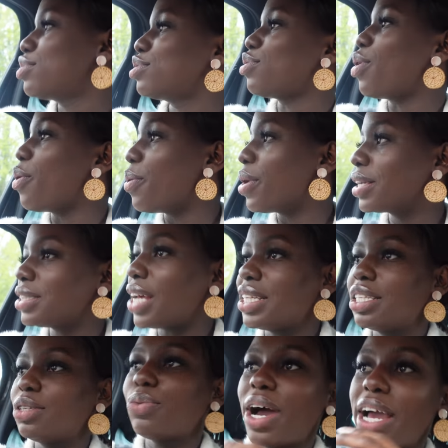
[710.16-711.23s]
so
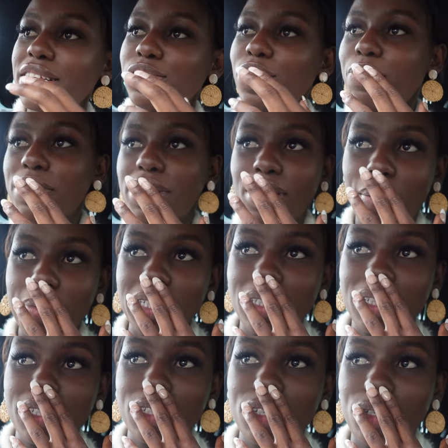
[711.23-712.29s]
excited. Why is nobody coming to
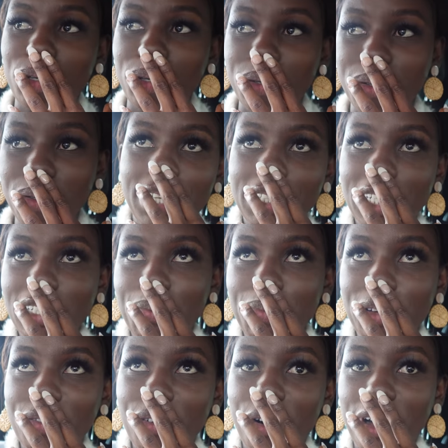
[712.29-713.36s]
this queue? Is there
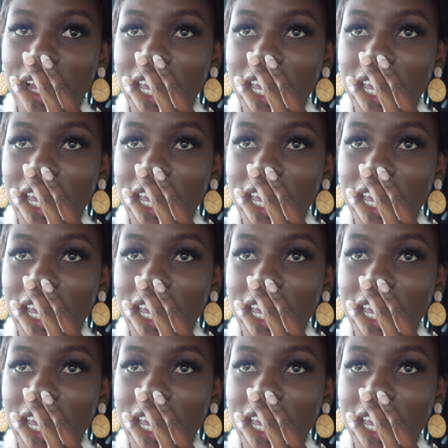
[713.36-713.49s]
something wrong